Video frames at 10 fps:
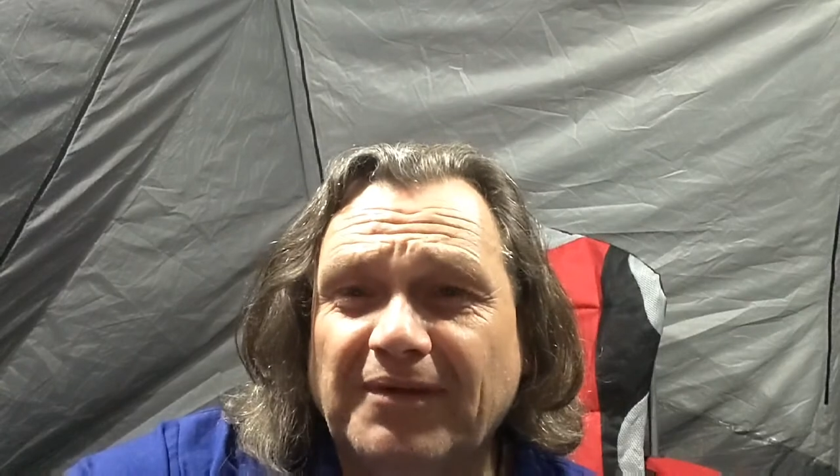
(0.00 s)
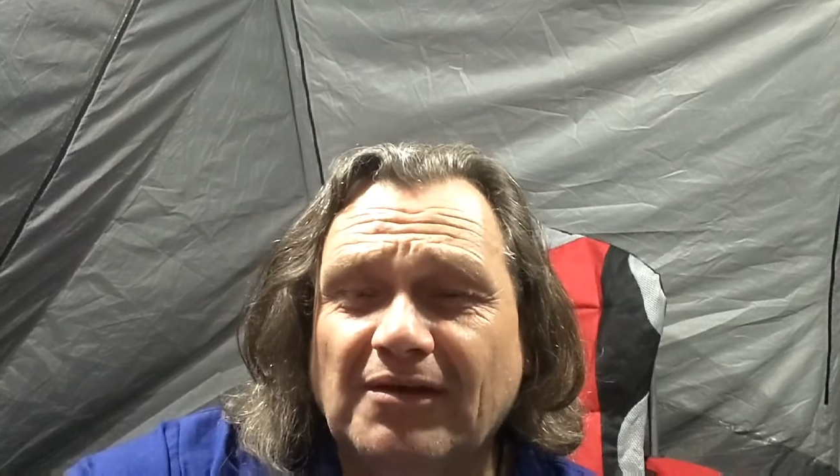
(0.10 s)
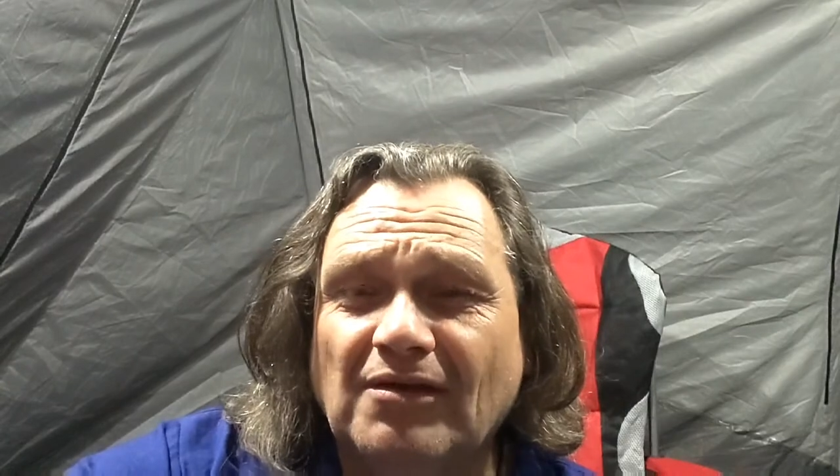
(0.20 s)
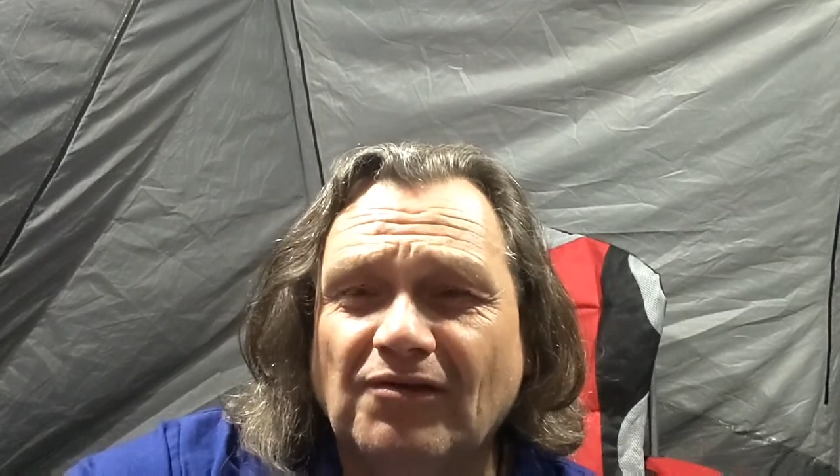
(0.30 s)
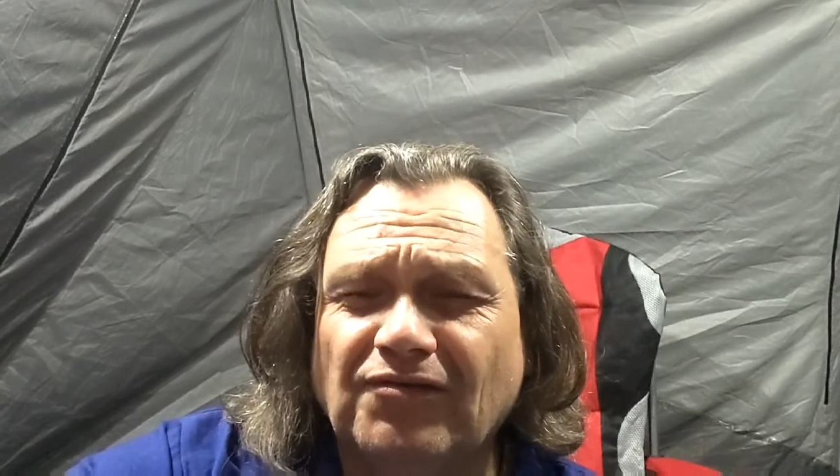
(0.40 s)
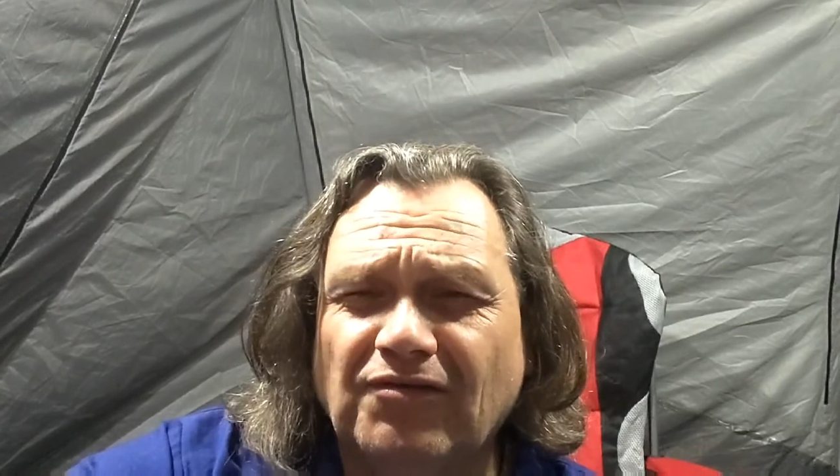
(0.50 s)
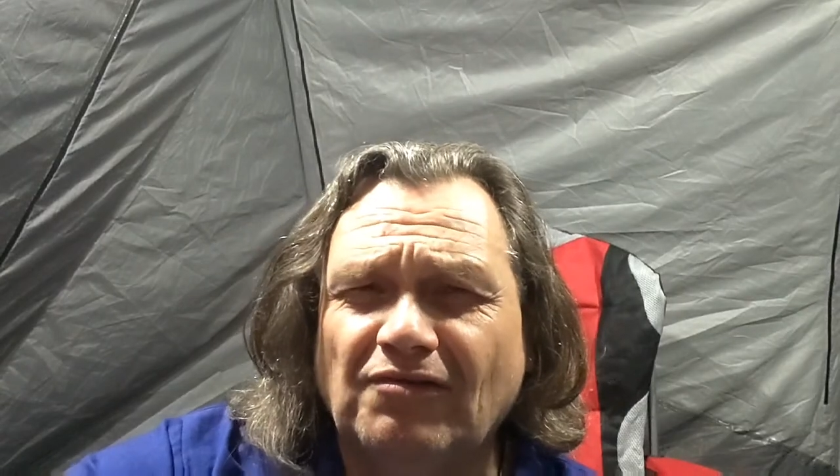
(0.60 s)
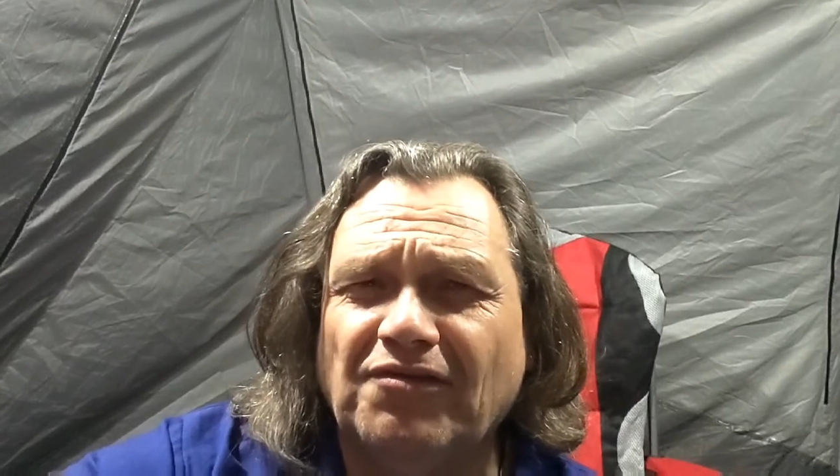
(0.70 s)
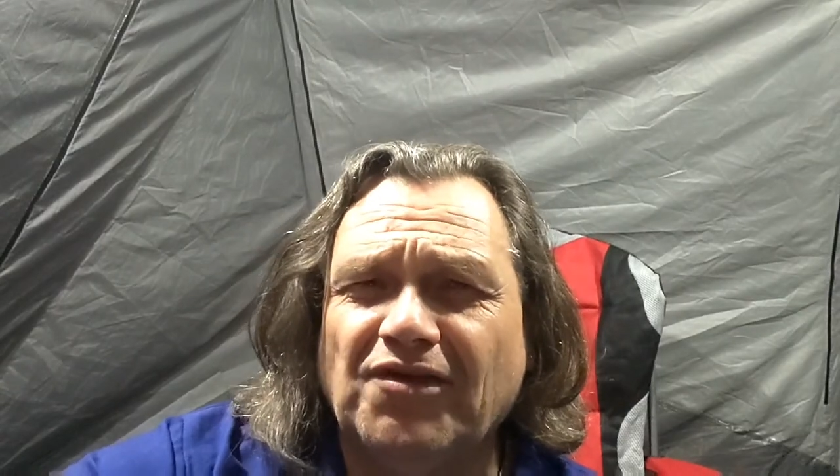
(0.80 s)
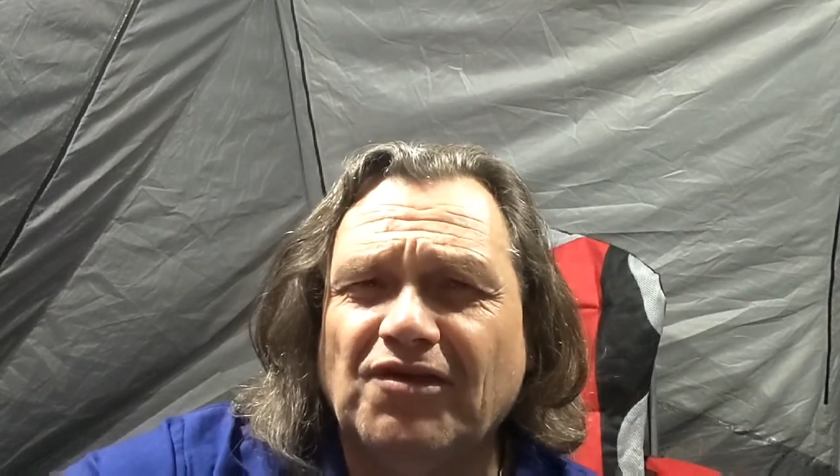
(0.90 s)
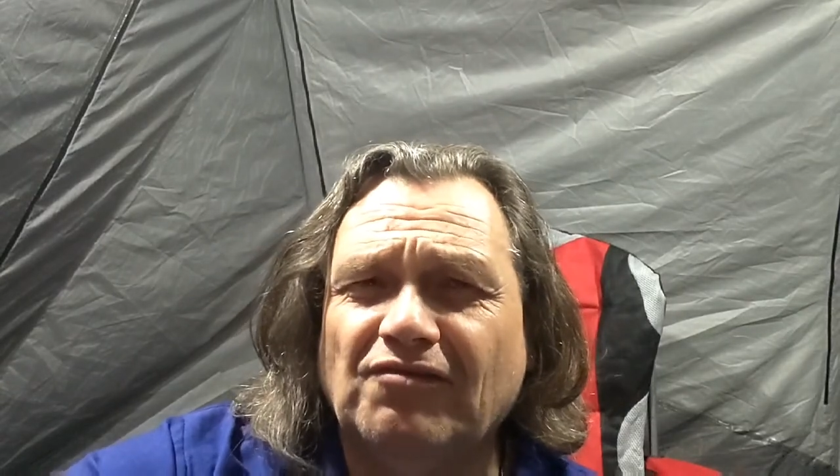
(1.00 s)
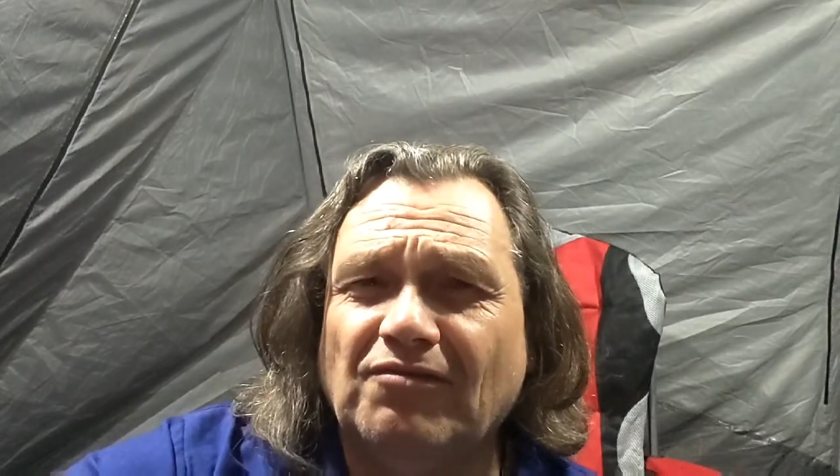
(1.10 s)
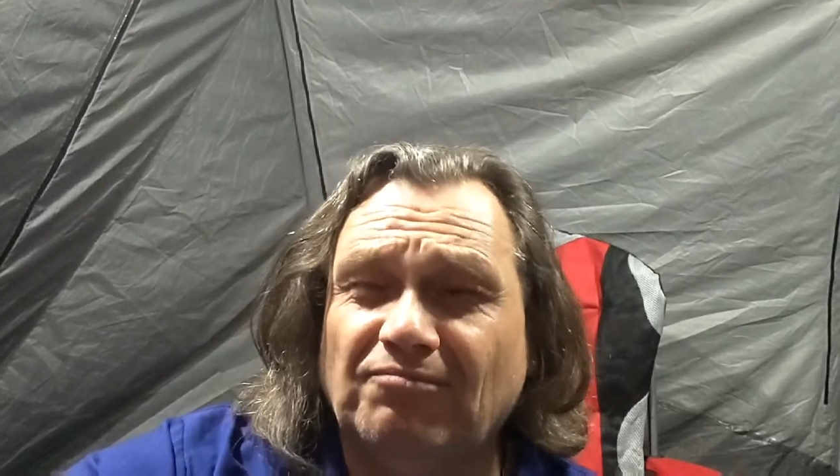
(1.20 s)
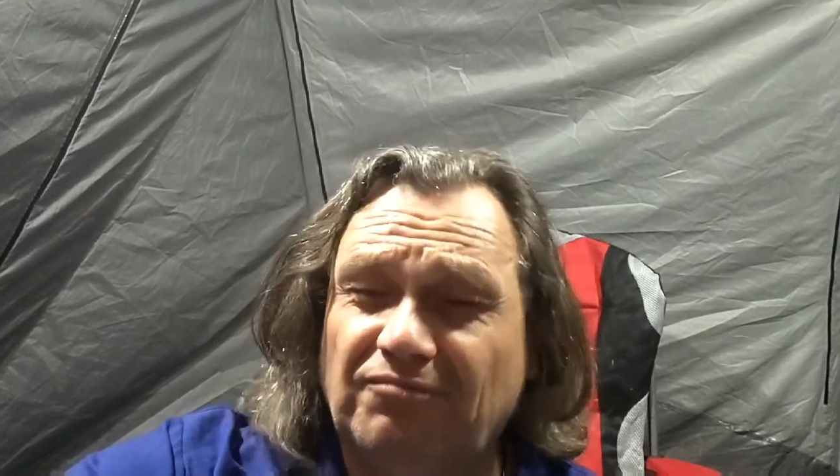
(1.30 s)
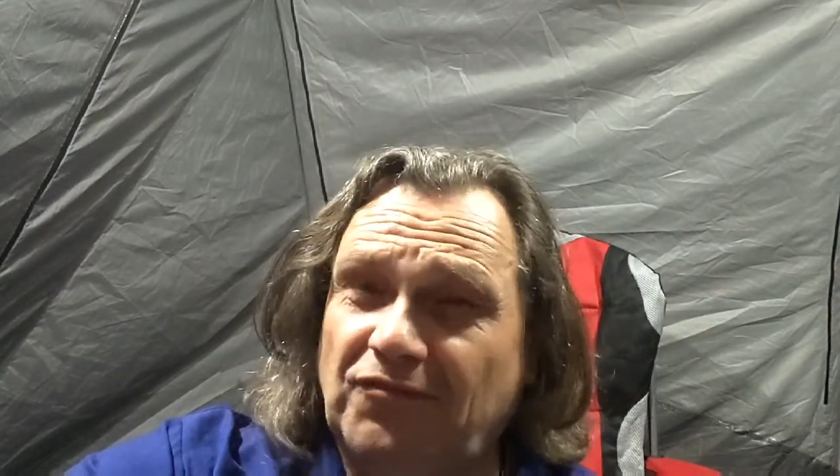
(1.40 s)
because you're the hero
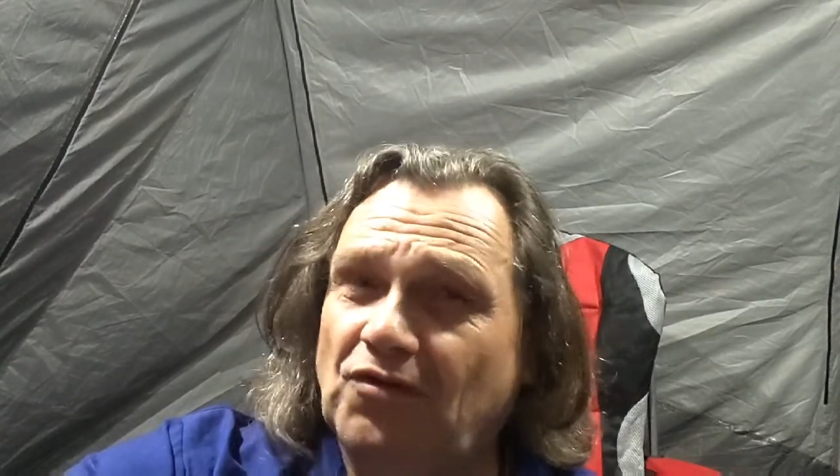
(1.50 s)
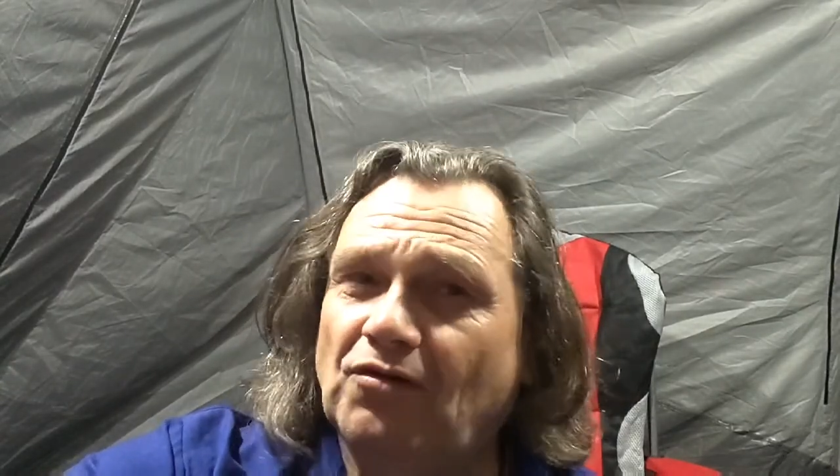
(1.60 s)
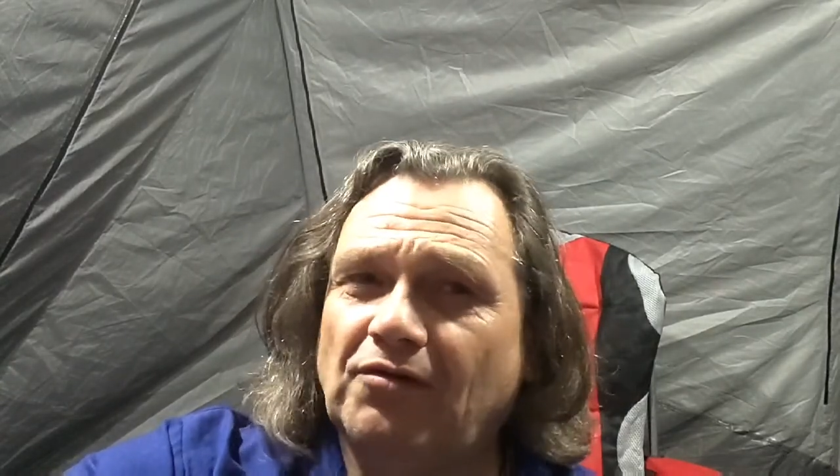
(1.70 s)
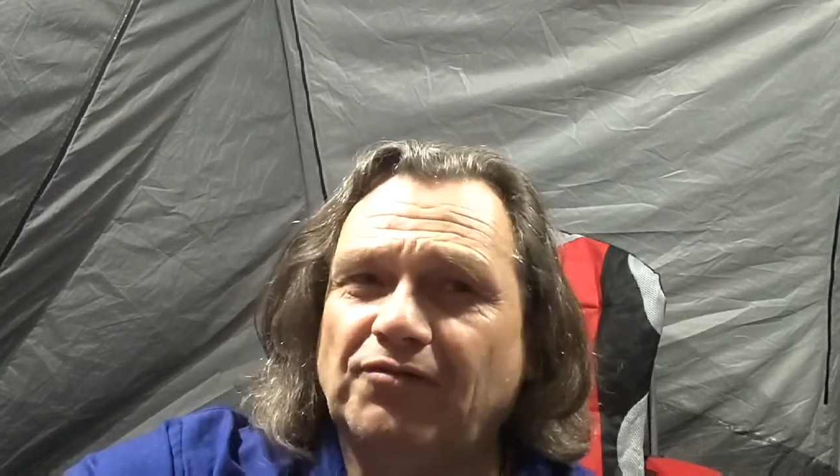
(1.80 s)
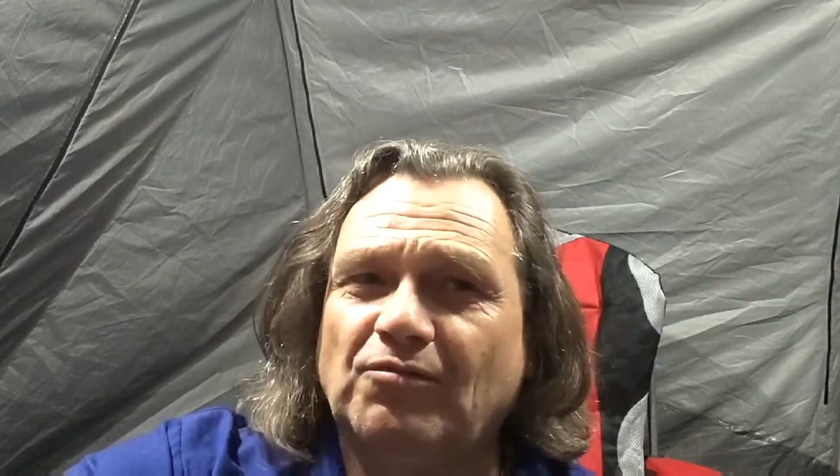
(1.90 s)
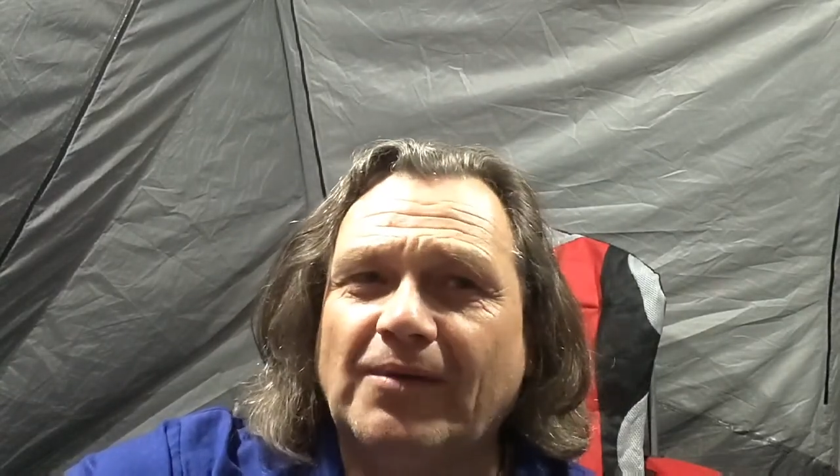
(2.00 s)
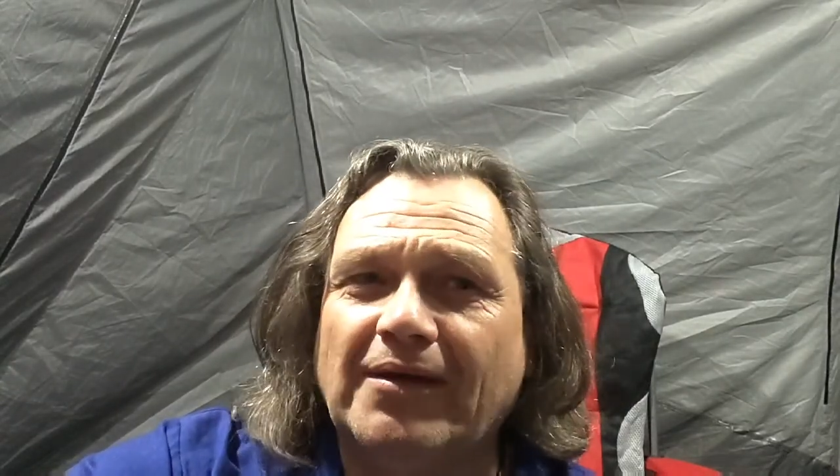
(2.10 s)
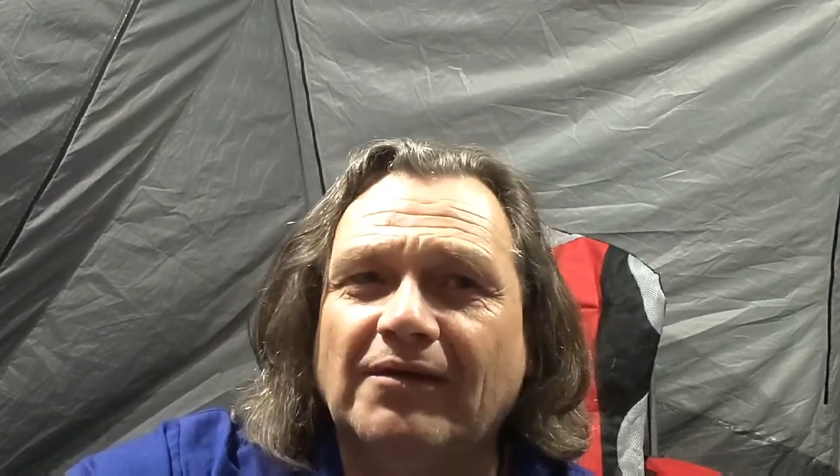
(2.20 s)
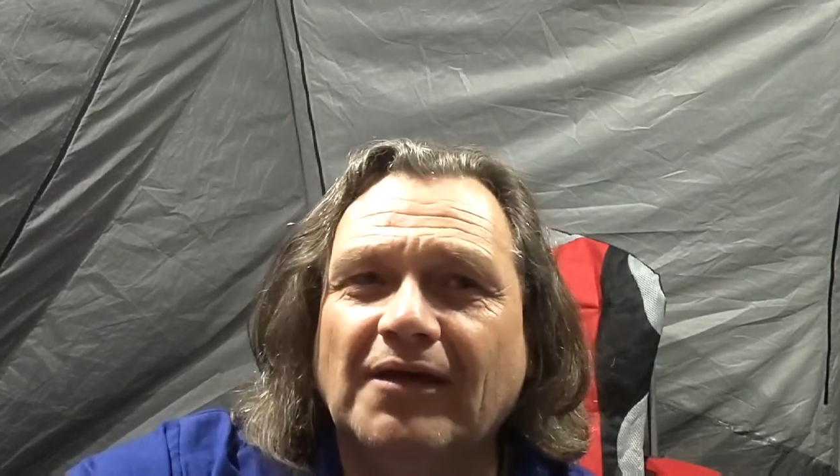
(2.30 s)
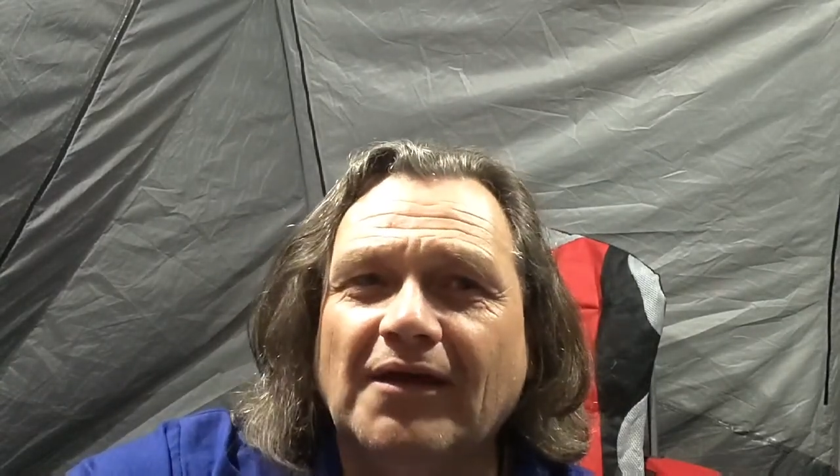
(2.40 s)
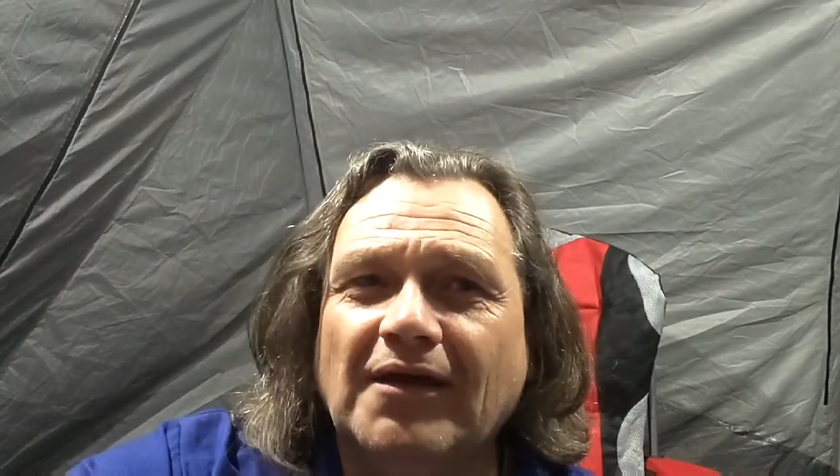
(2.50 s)
and you're going to win.